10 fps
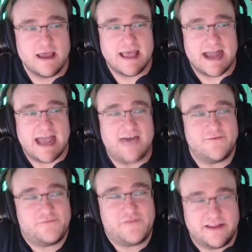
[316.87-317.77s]
and I have a
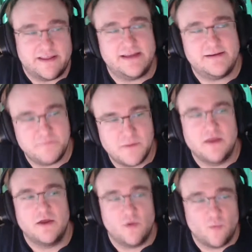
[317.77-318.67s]
feeling
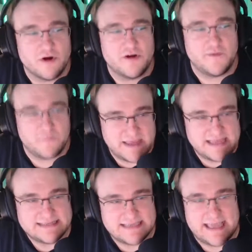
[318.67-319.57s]
we're going to
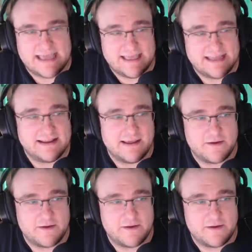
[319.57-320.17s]
meet and